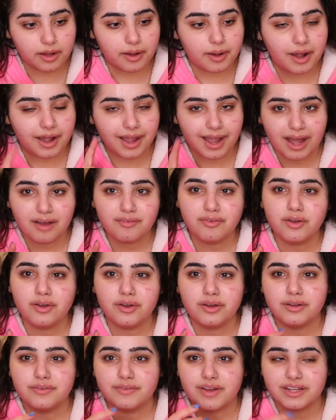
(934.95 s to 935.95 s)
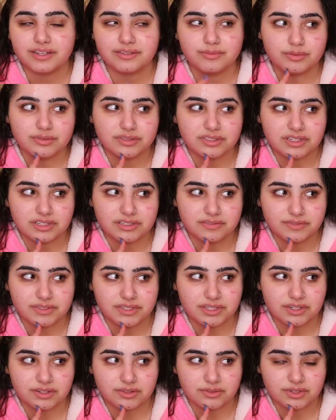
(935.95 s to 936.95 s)
I have heard of apple cider
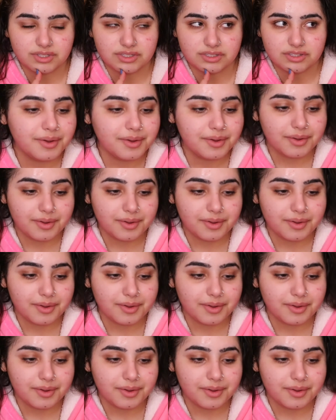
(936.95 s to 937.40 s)
vinegar rinse,